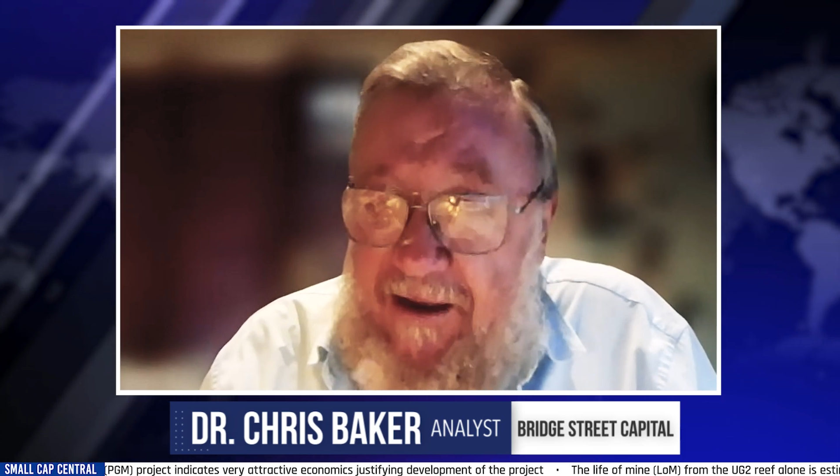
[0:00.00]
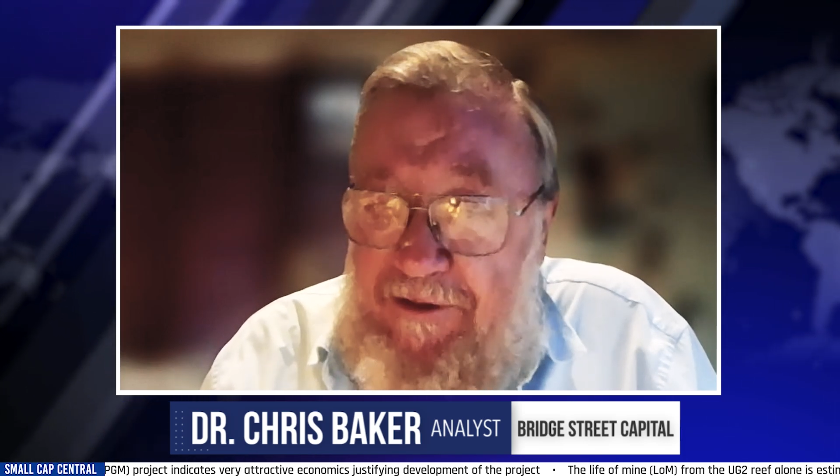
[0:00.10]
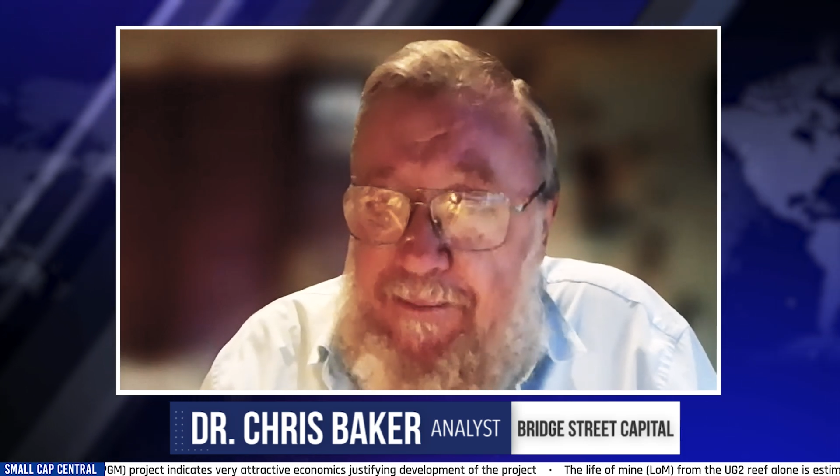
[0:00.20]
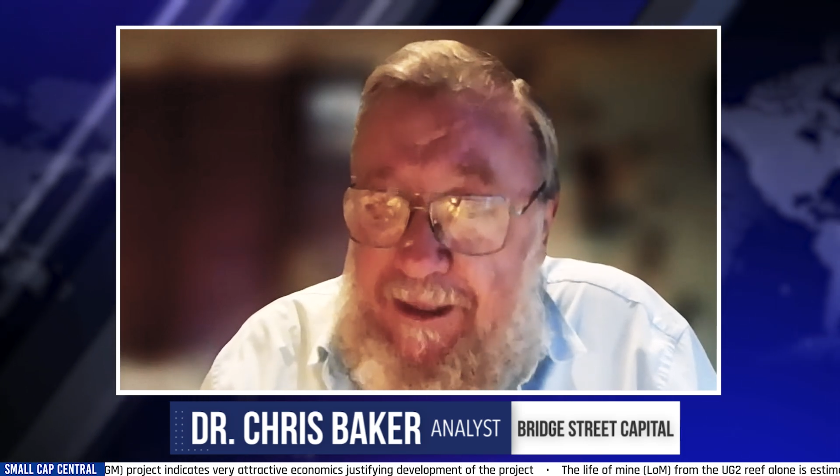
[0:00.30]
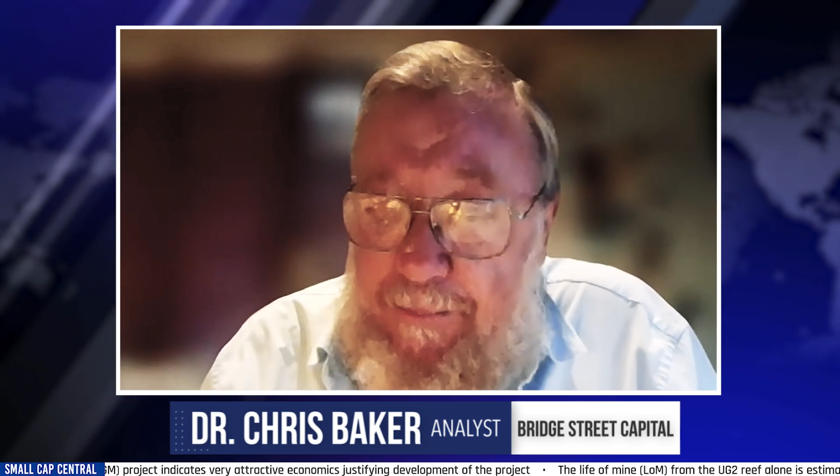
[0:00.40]
the
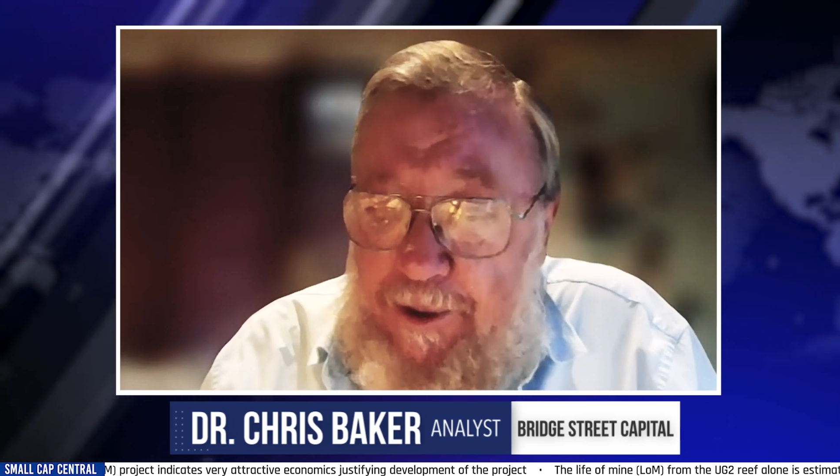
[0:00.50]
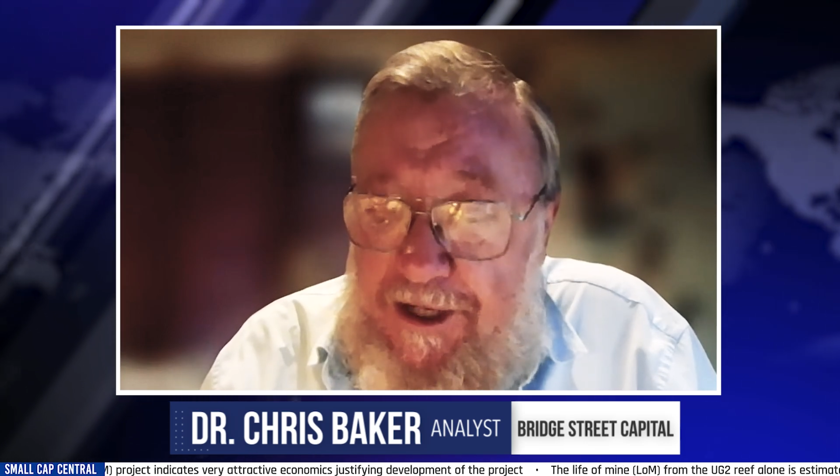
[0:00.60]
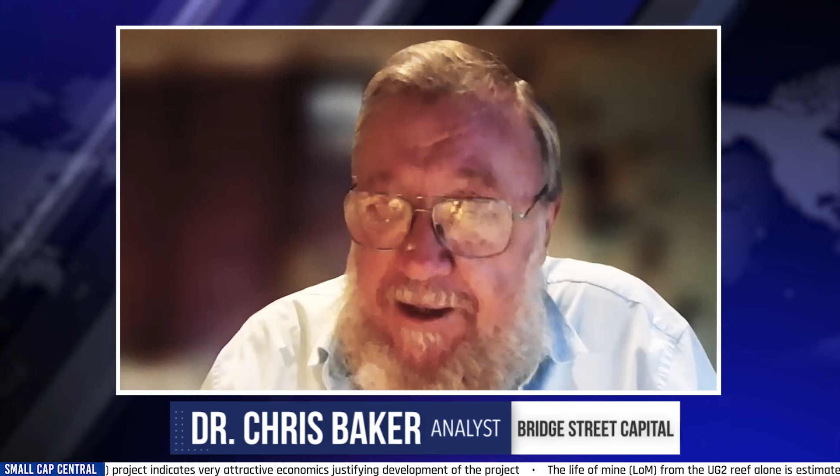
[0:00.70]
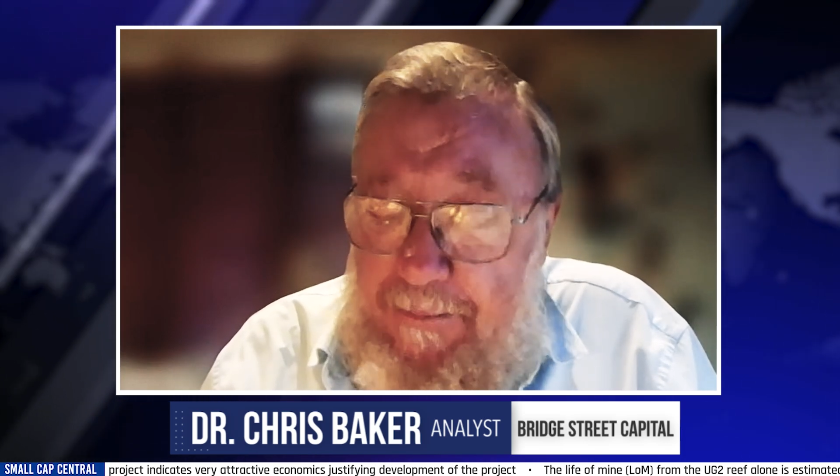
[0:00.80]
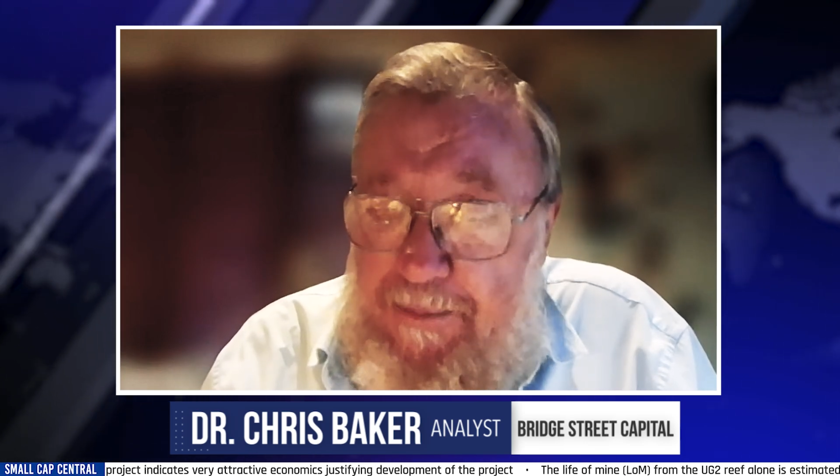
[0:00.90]
metal price
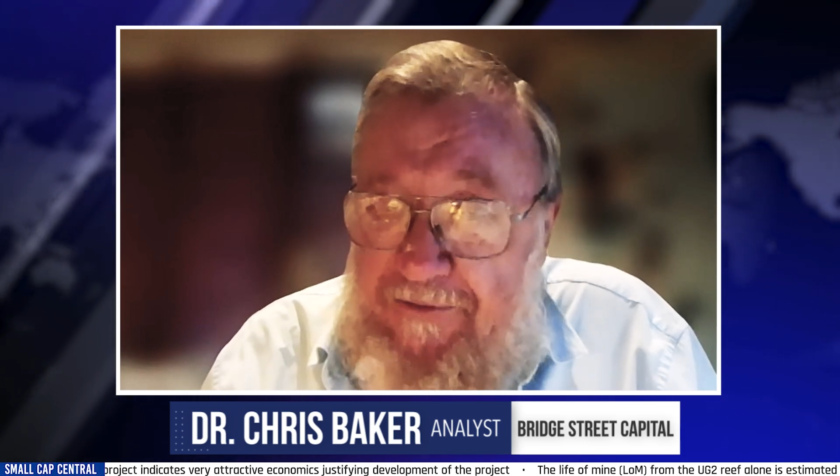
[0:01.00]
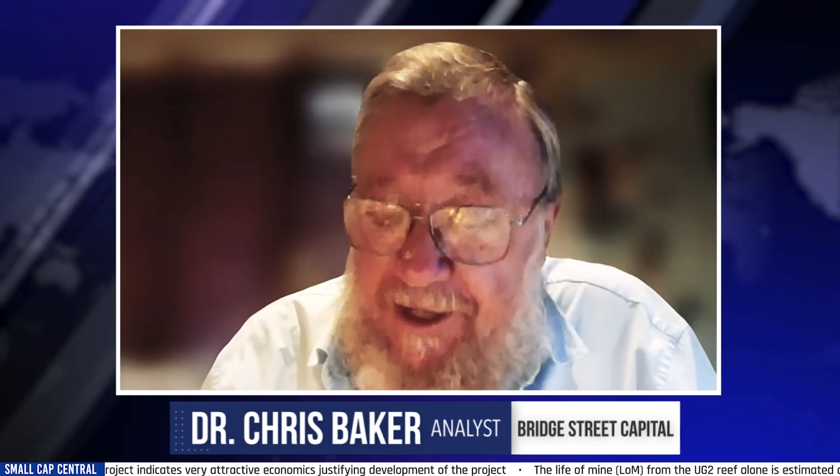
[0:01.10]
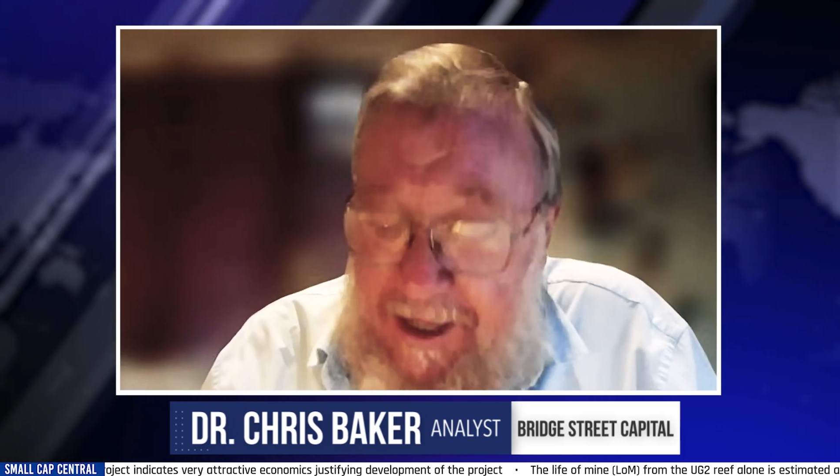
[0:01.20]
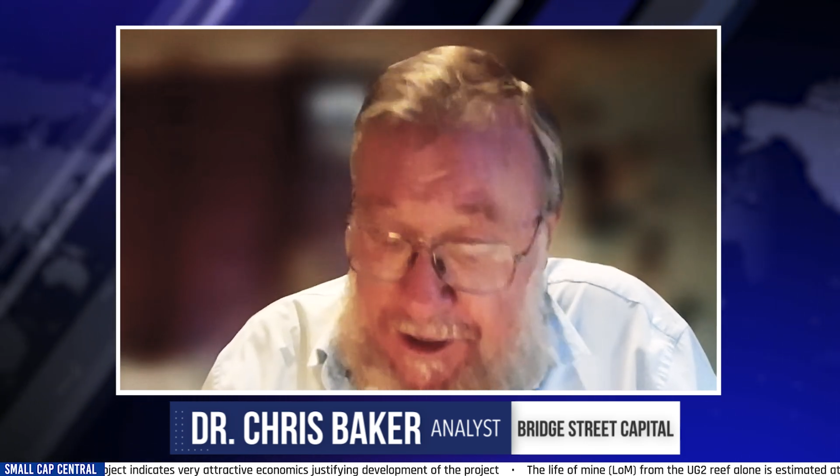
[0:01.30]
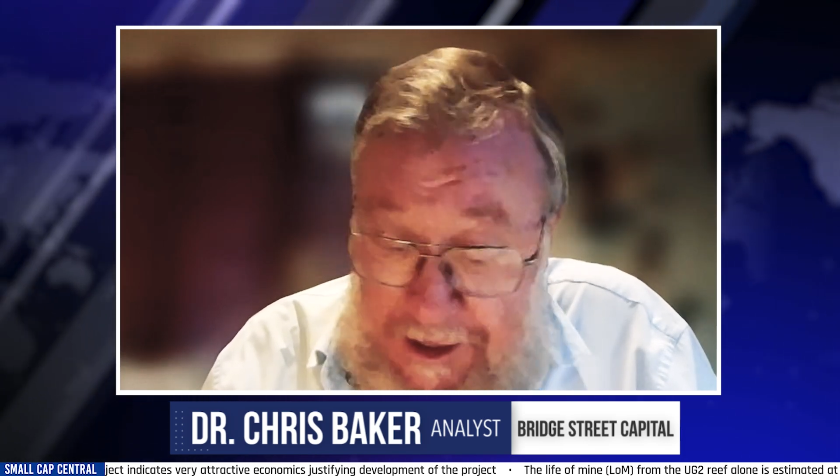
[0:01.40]
a bit of a nudge.